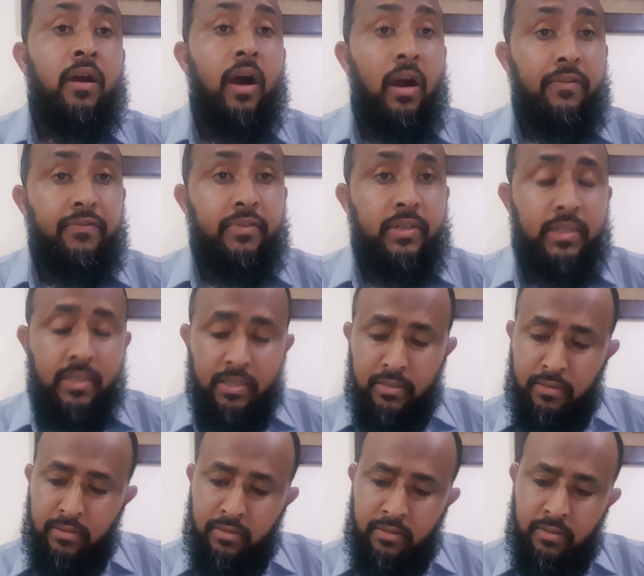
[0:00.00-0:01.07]

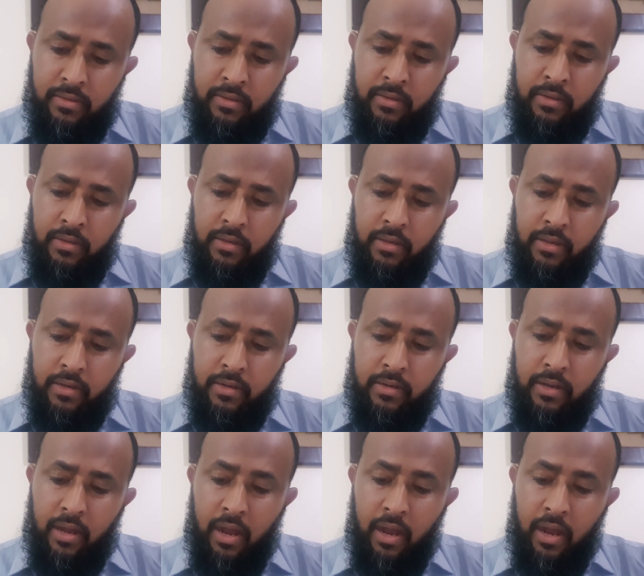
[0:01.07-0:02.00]
African and